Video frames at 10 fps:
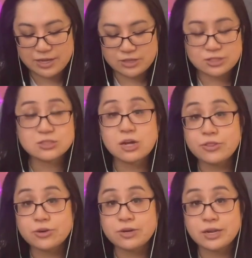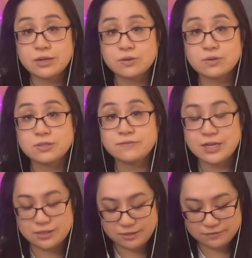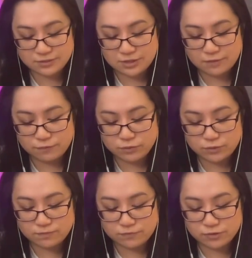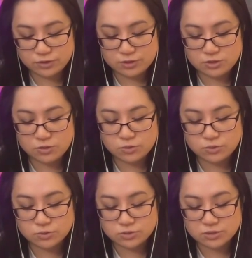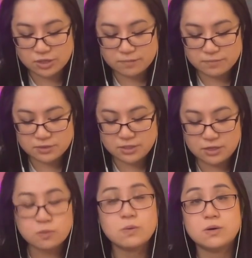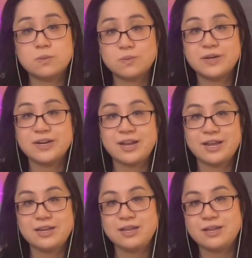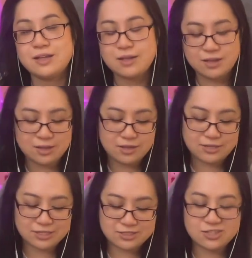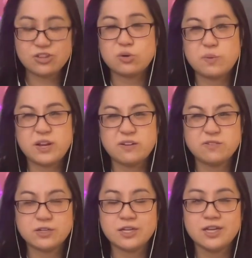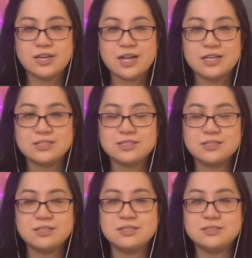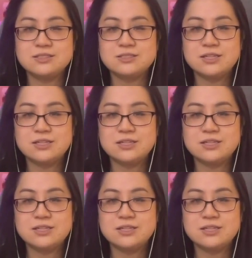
this other angle, if that leaves enough room for the total sum to equal 180. That's another way of looking at this